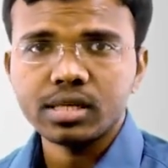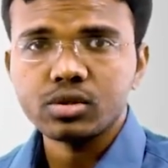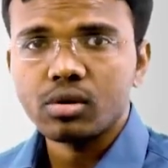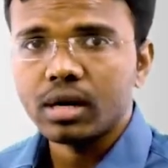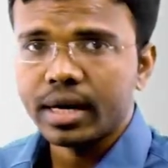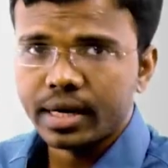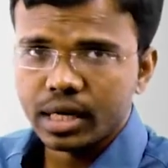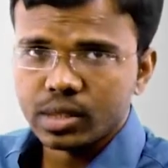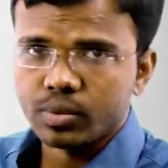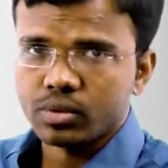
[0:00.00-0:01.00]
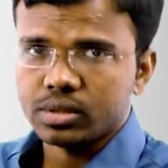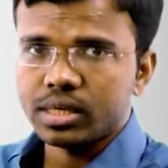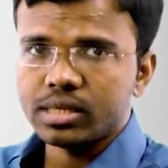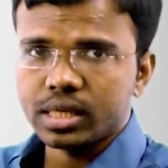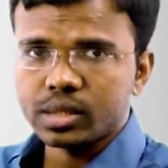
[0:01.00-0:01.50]
that is called net exports
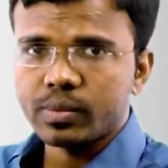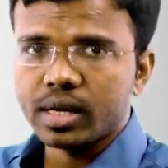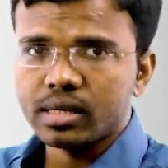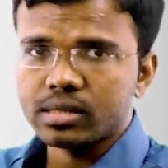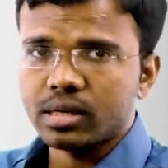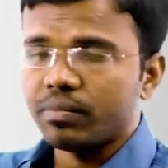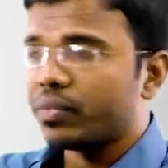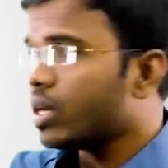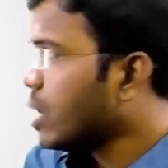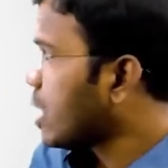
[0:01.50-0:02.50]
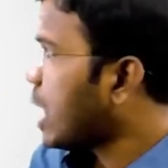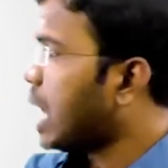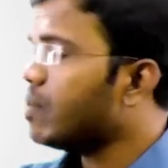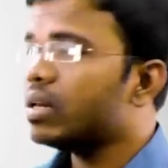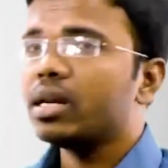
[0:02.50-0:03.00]
that is x minus m
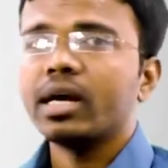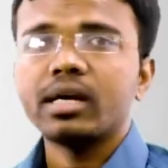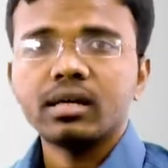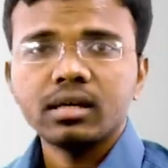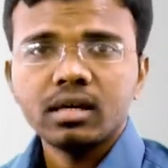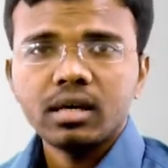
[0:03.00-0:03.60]
I will get